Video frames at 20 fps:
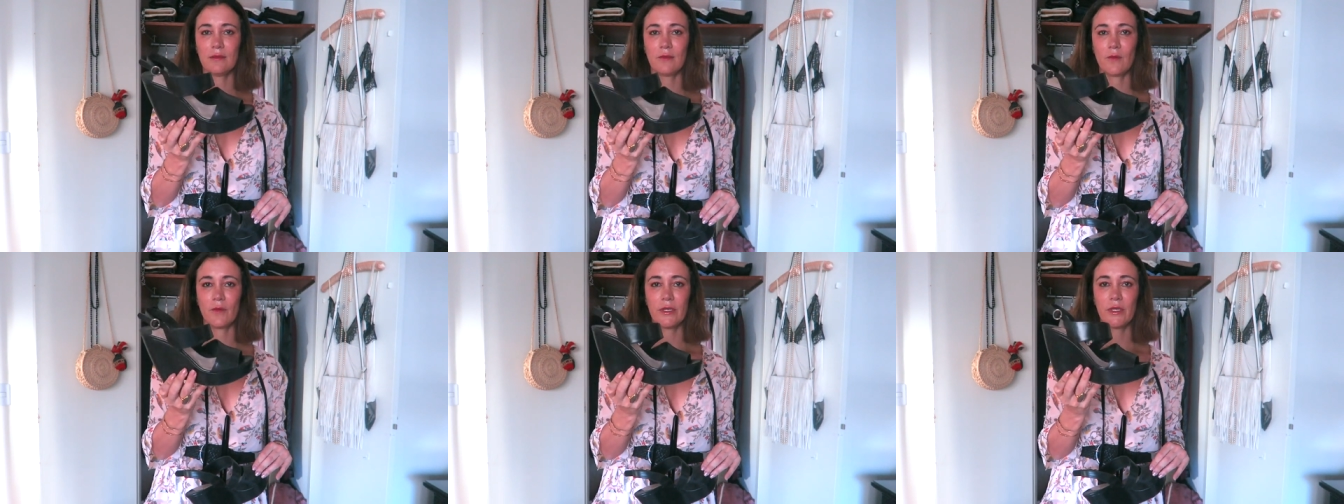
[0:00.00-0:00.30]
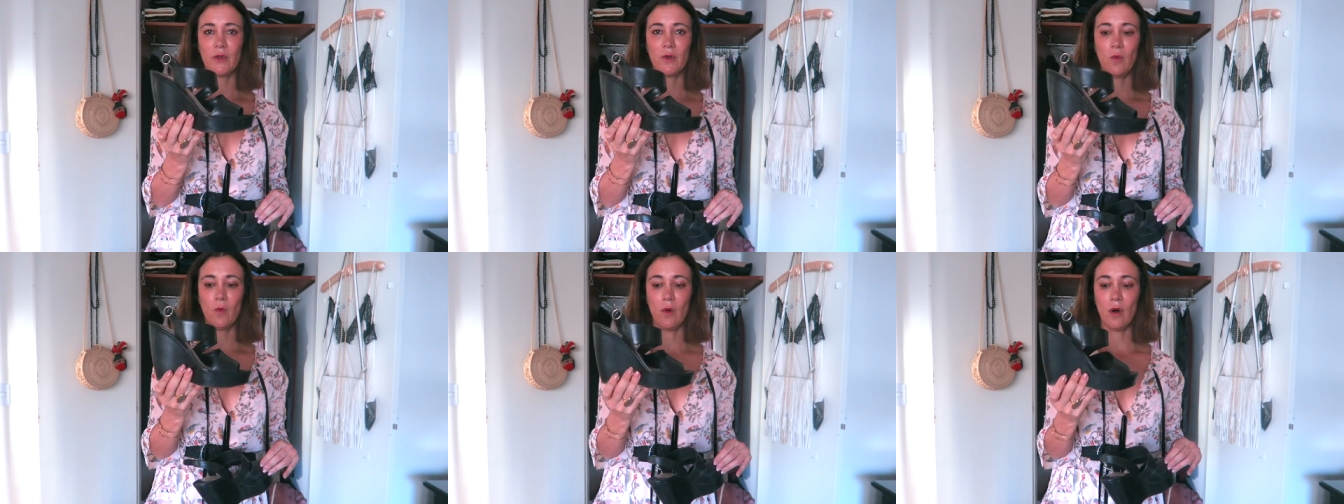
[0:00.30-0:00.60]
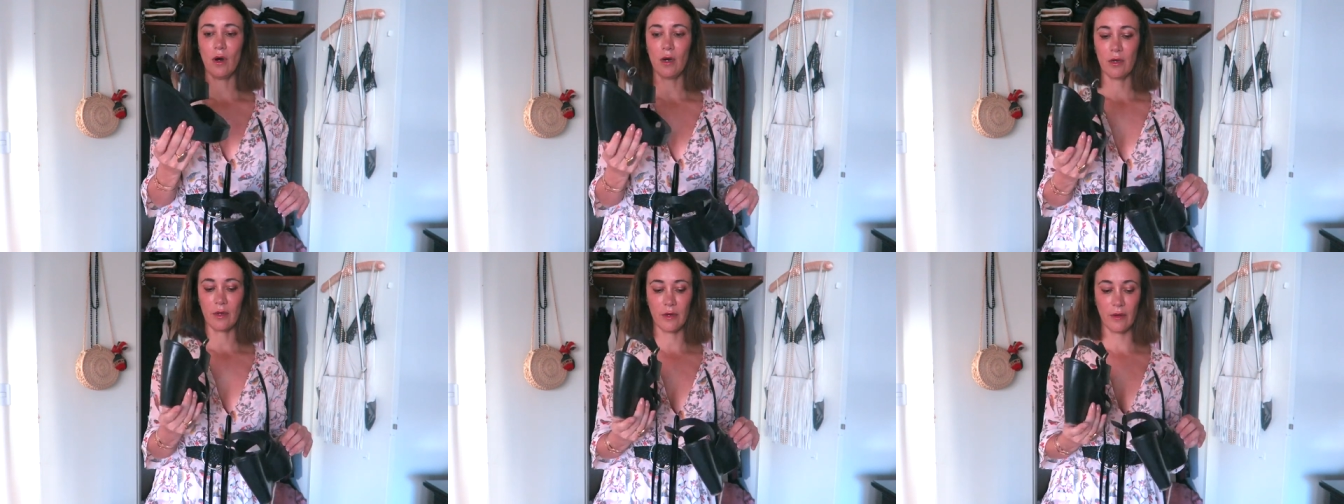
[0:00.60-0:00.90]
when you
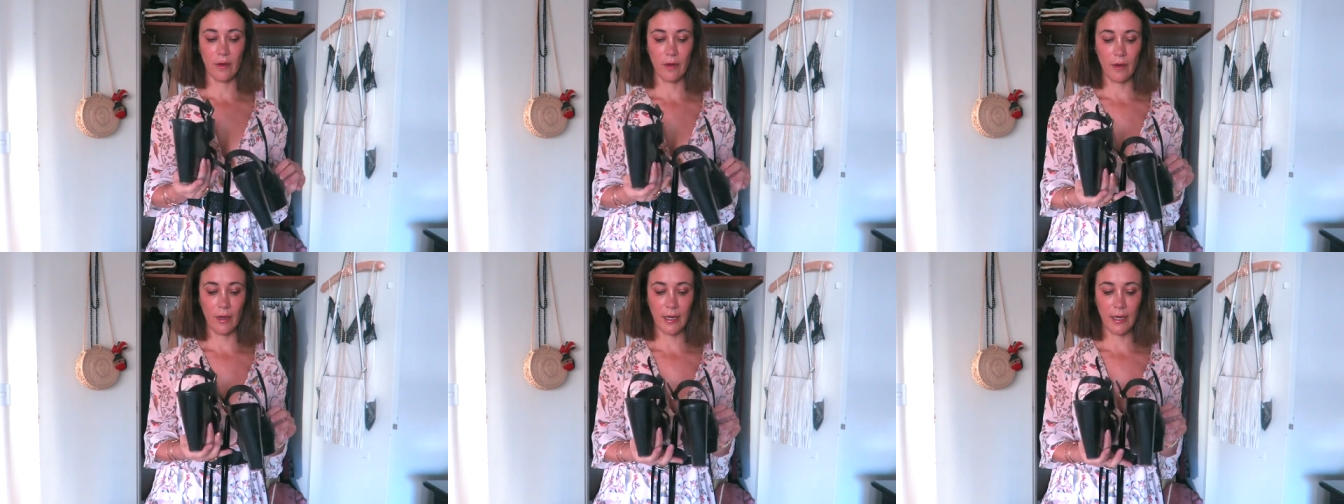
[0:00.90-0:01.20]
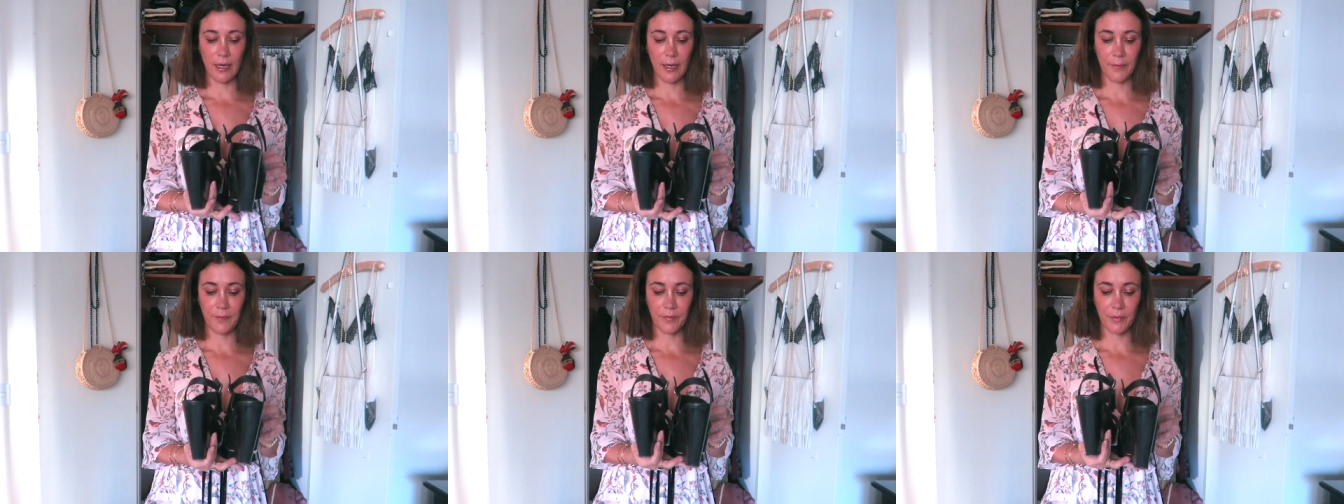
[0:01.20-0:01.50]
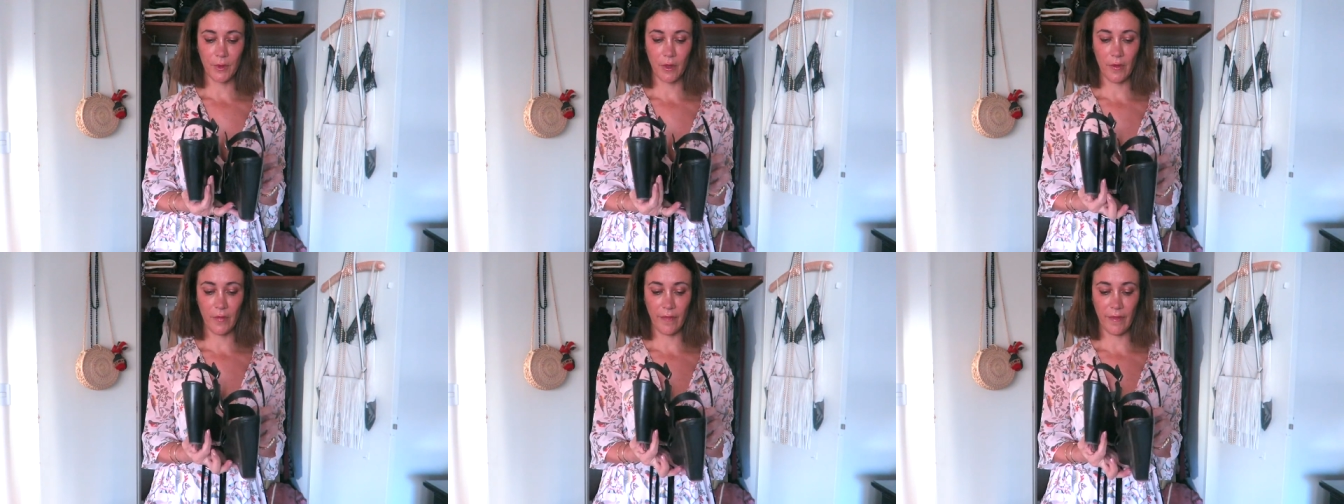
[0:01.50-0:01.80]
walk
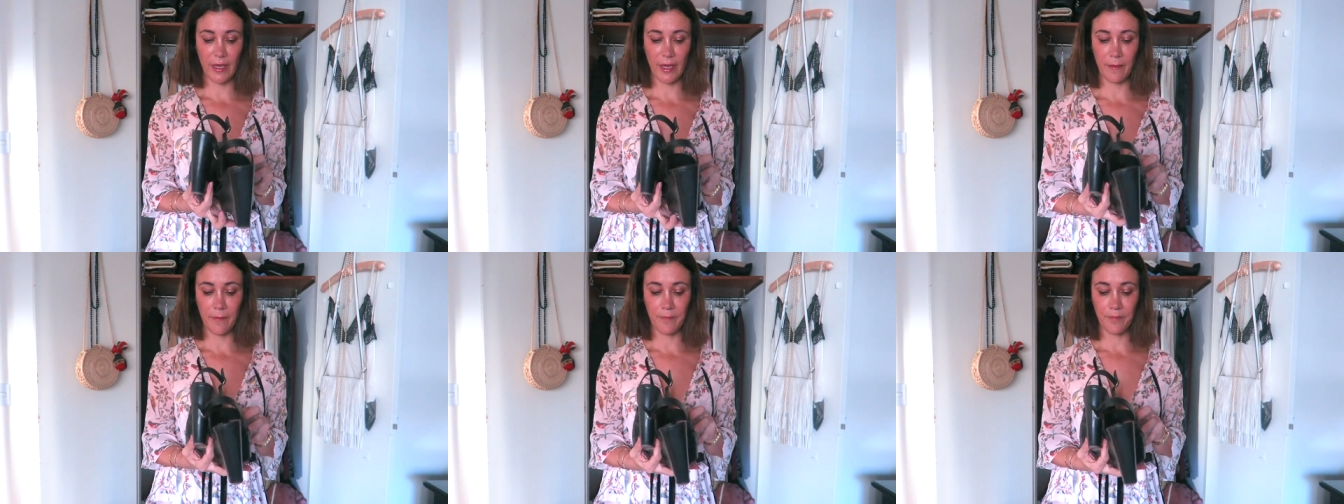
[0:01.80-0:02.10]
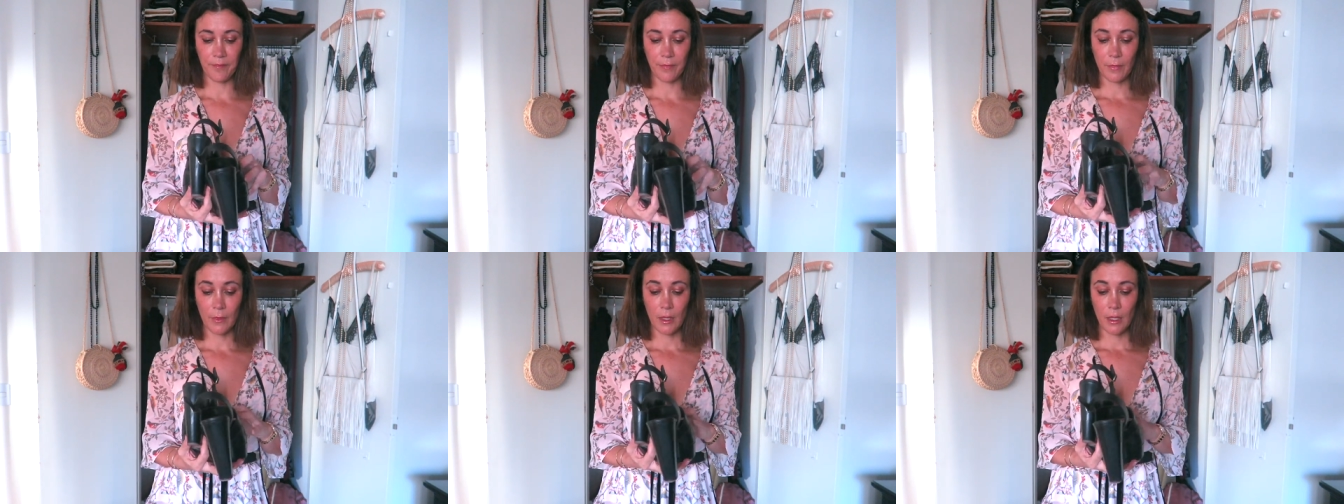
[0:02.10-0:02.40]
um, on them.